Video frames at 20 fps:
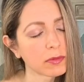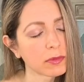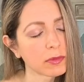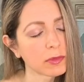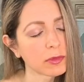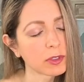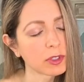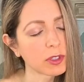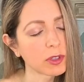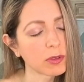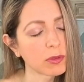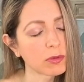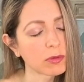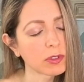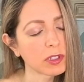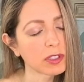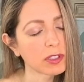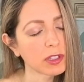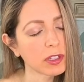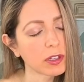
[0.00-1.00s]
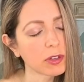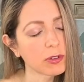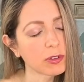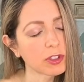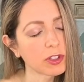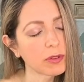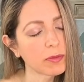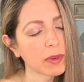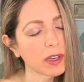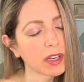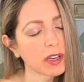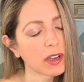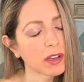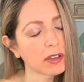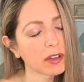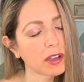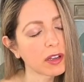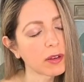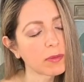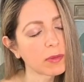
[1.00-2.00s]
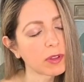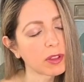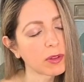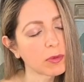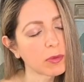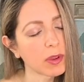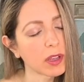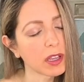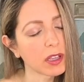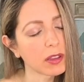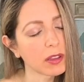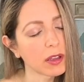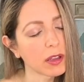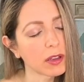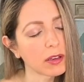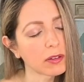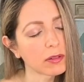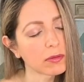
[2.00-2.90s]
So disclosure may not come in the way that